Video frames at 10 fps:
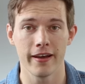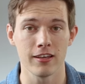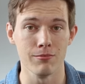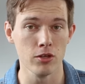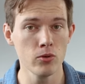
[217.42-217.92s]
I
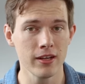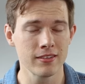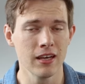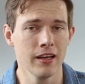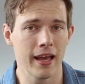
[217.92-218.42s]
can mute
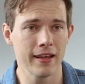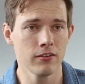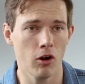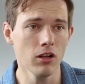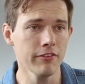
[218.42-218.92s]
it,
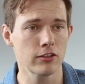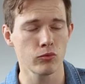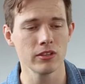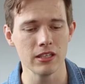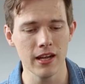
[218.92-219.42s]
and all of that's
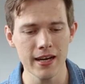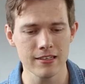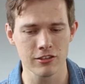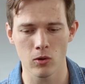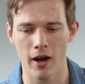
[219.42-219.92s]
really
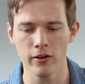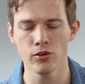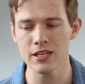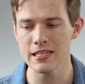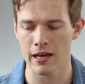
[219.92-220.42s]
nice, so I
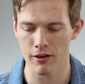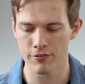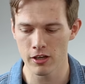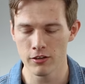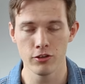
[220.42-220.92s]
don't need to
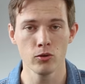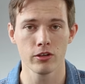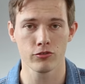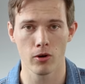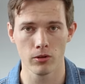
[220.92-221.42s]
have two
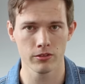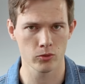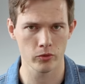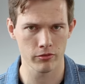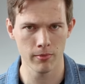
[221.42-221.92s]

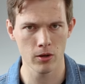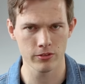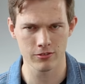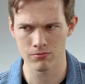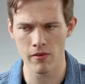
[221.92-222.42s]
controllers or
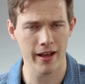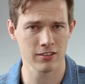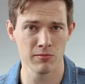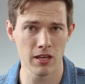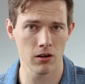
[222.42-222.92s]
remotes
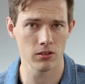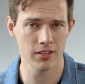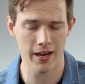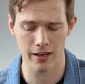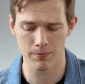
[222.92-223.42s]
next to me at all
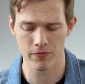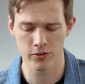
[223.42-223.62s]
time.